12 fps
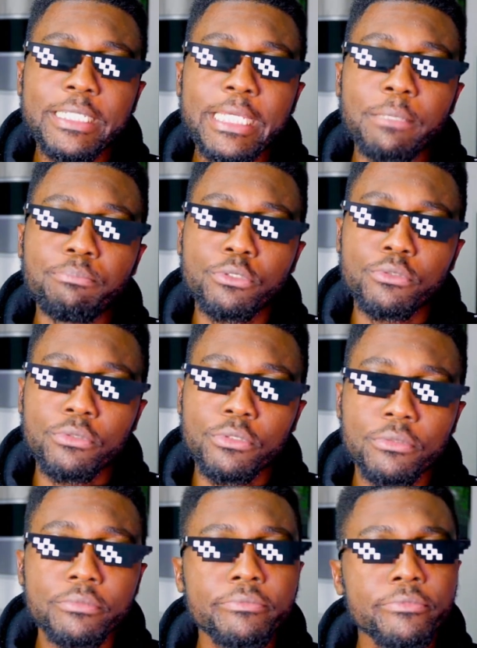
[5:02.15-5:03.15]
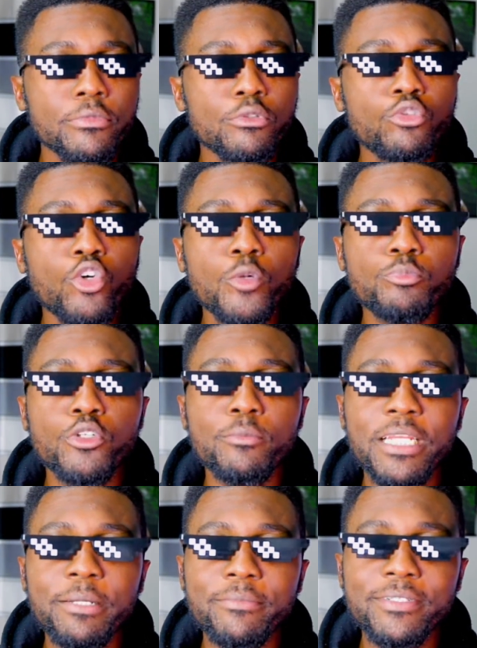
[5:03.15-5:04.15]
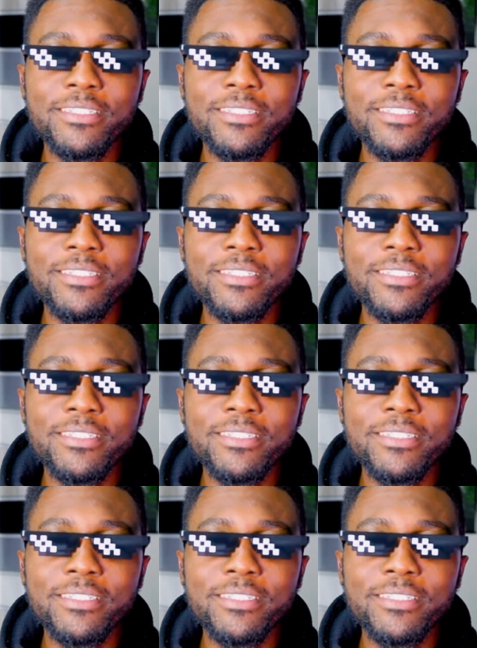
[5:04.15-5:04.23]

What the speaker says: Epixode. No problem.